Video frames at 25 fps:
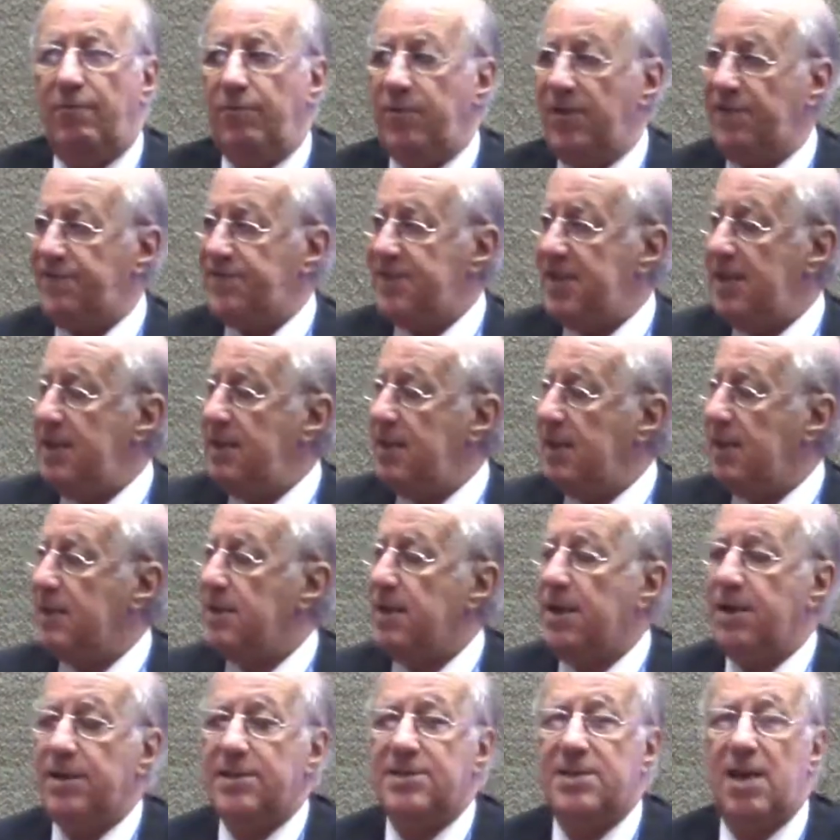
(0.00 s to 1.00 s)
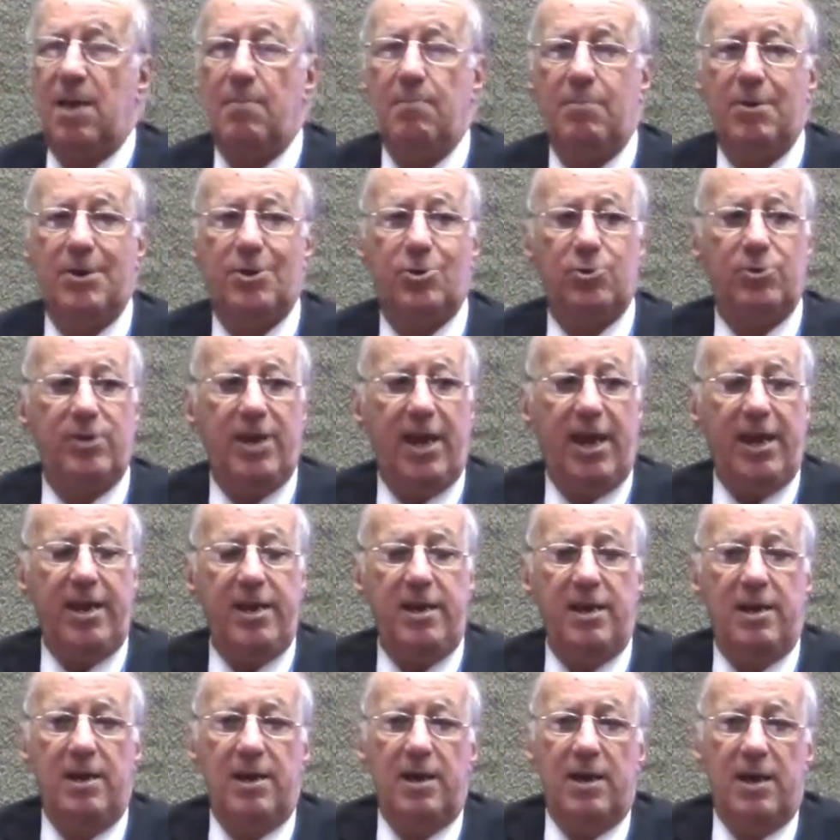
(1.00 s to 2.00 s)
we have seen an example
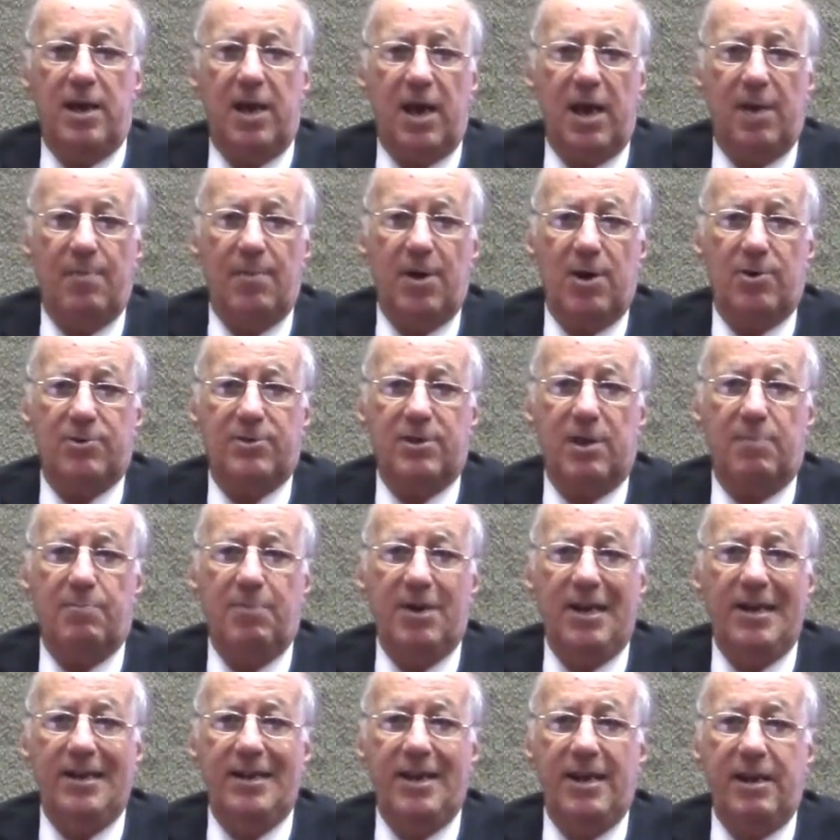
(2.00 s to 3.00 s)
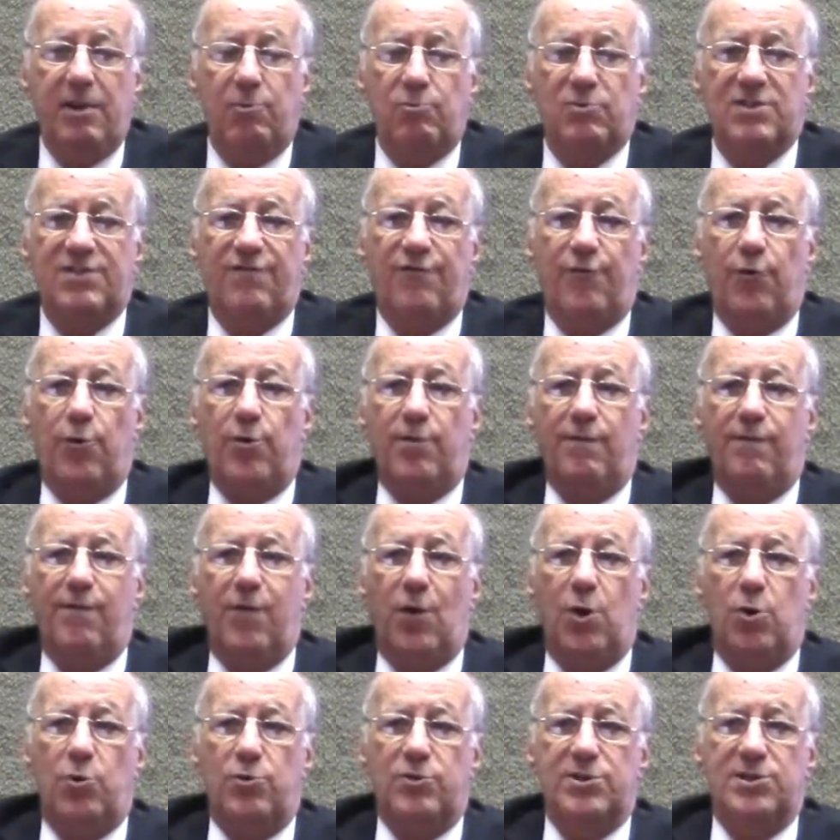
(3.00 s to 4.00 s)
today about a building with 4
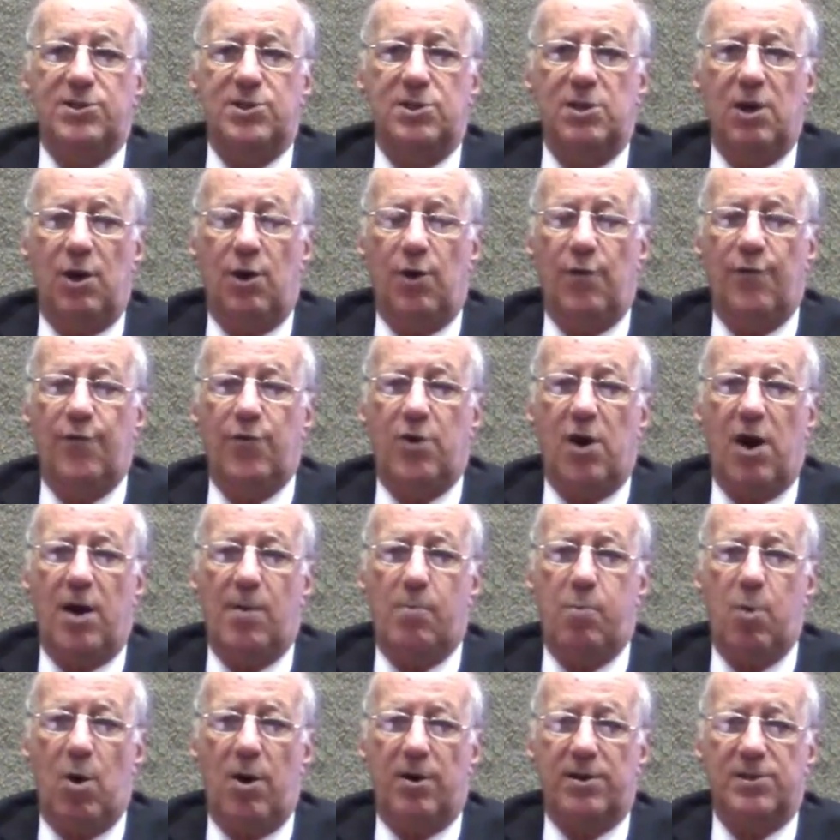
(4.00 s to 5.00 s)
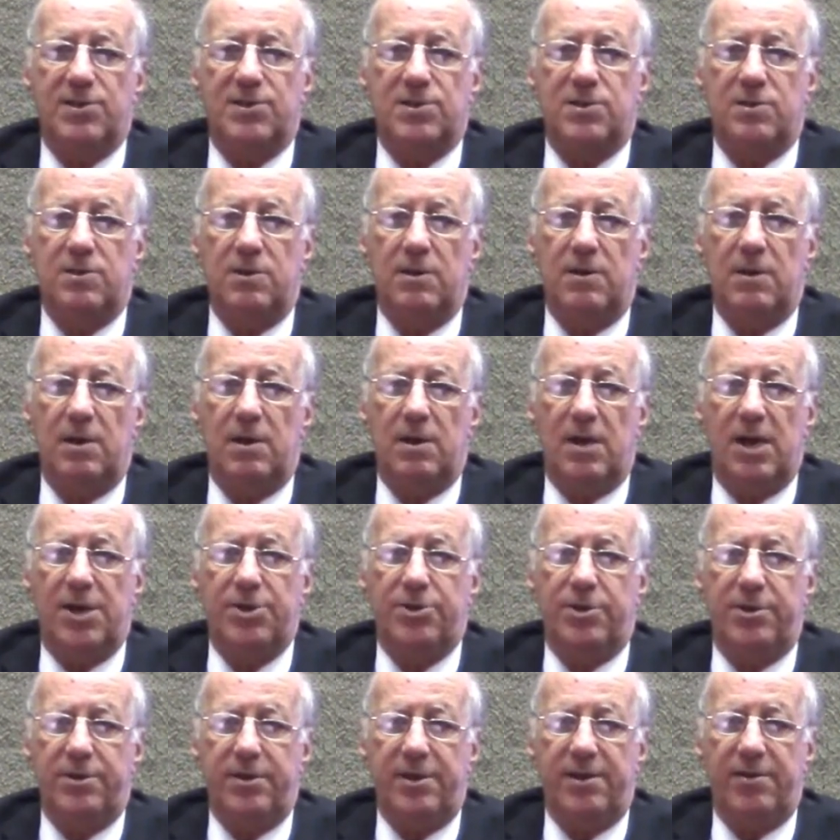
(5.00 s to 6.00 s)
floors of car parks
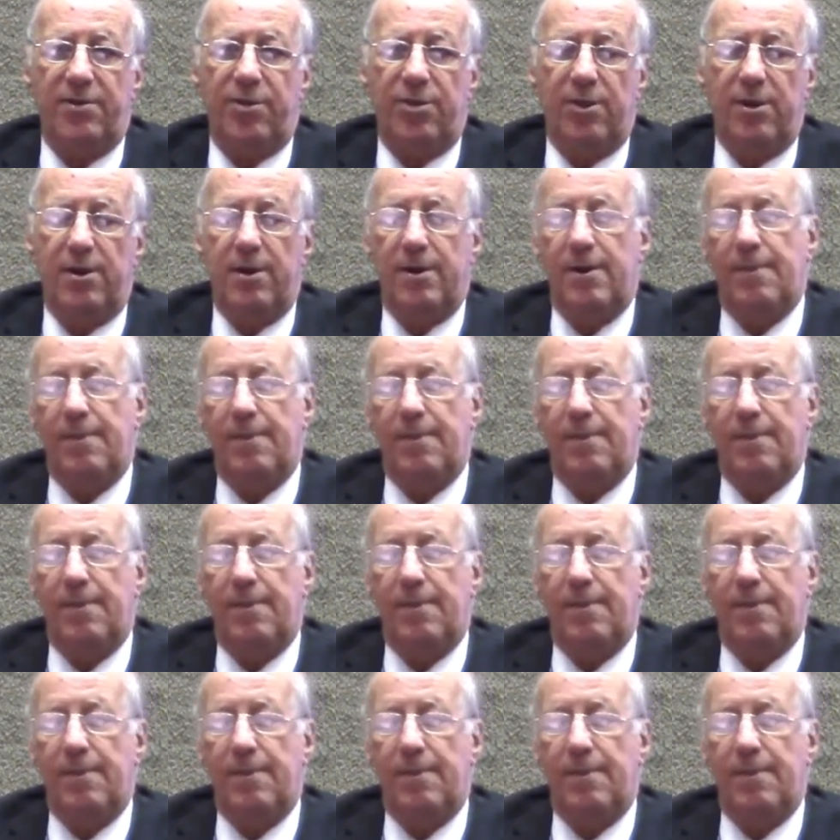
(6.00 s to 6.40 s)
underneath.